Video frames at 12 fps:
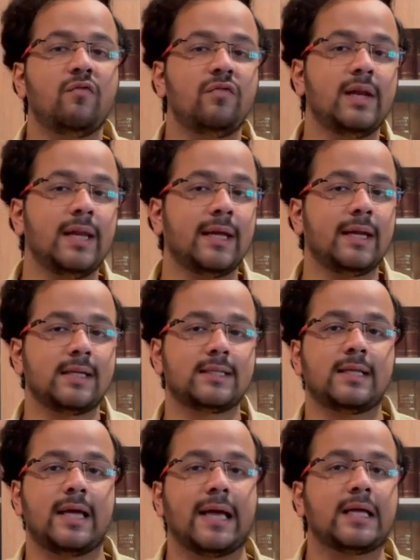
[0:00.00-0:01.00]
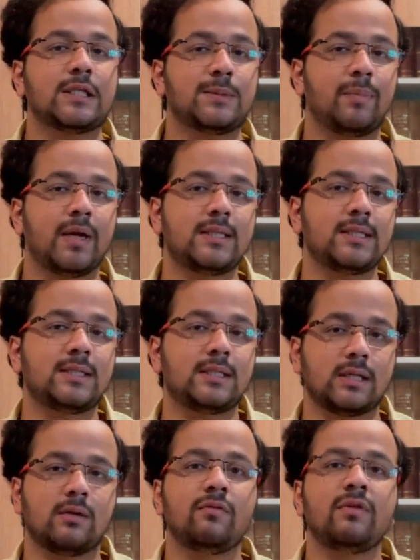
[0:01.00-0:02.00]
Willingness,
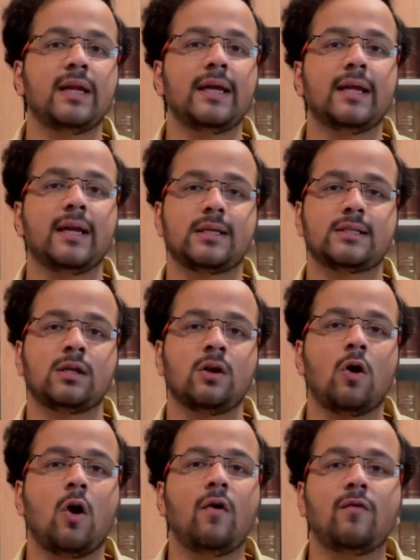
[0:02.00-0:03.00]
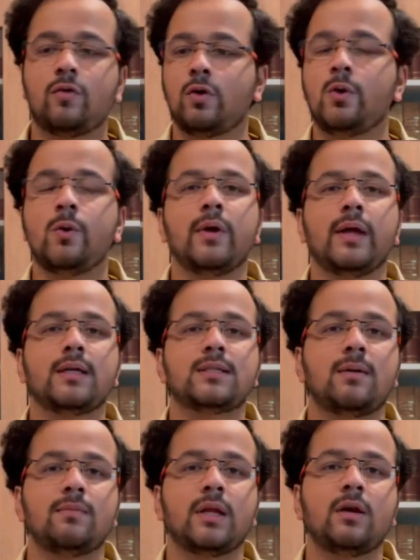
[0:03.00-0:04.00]
expressed willingness of to doing
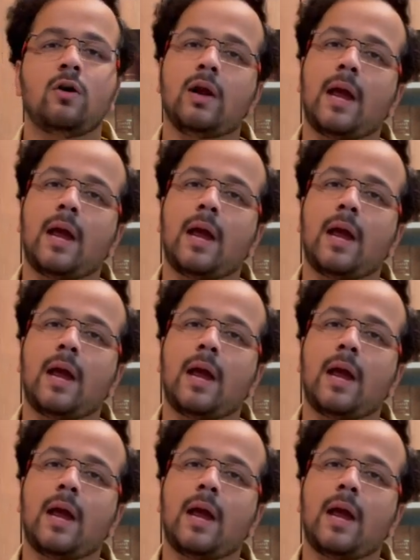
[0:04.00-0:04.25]
something or